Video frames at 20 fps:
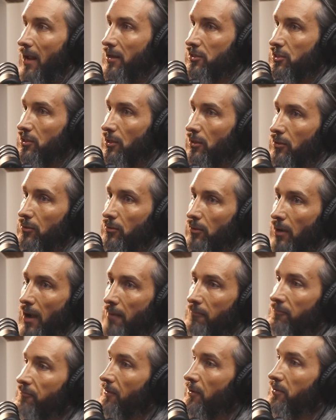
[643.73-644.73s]
And so
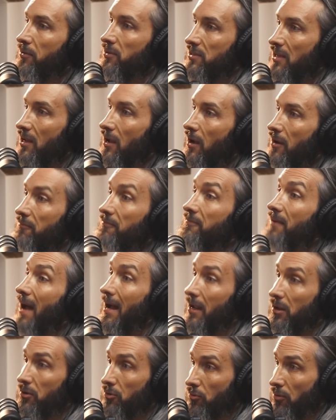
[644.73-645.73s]
I'm focusing on
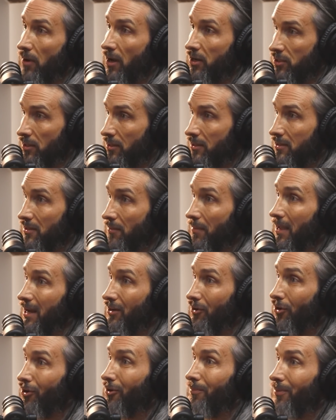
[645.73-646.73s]
value creation as the
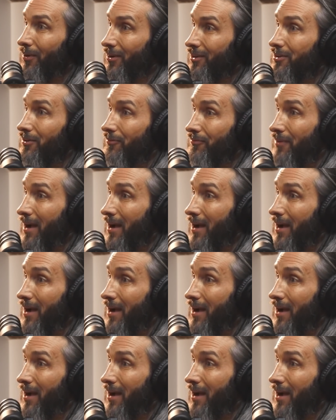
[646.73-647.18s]
main culprit to